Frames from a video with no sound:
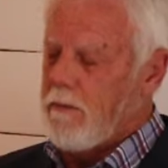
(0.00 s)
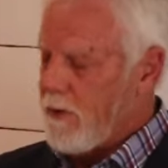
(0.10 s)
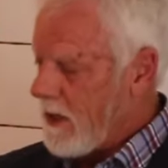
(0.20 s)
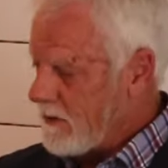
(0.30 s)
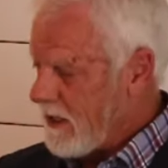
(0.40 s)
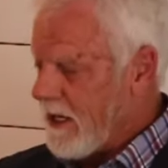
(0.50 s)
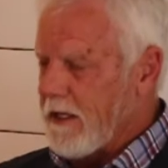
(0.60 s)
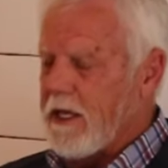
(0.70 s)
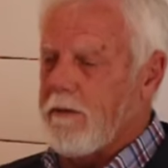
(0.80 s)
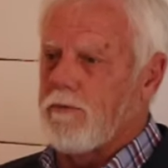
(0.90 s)
because they
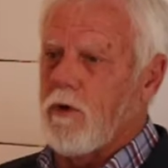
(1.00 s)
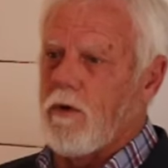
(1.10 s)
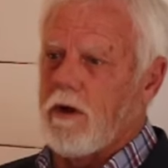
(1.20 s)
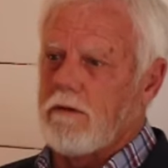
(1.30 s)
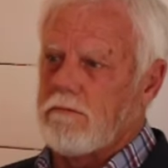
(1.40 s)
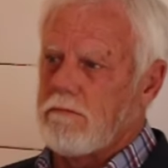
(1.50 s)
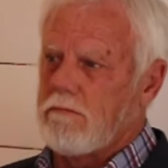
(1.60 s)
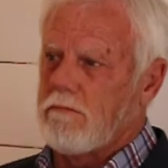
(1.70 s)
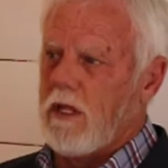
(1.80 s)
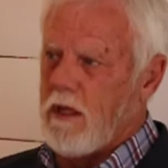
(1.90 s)
didn't keep Torah,
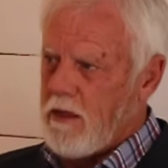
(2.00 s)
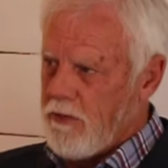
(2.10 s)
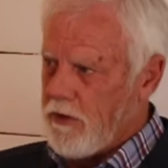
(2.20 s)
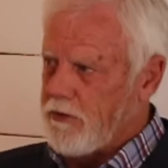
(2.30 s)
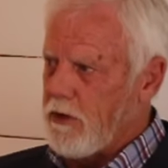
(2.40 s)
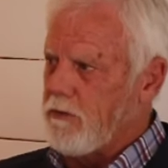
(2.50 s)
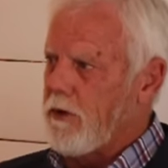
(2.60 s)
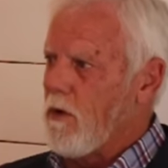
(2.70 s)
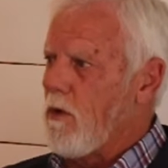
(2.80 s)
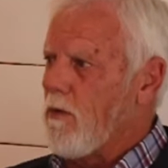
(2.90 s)
they're told
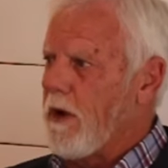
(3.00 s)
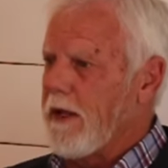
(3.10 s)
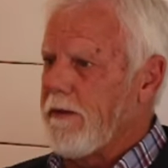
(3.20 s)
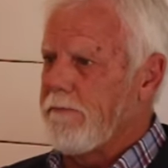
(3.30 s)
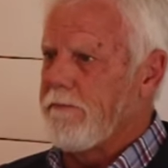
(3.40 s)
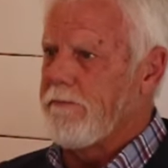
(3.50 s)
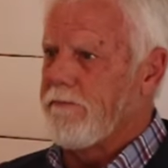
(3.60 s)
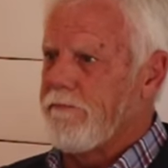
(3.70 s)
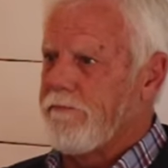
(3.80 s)
to go away. Yeah.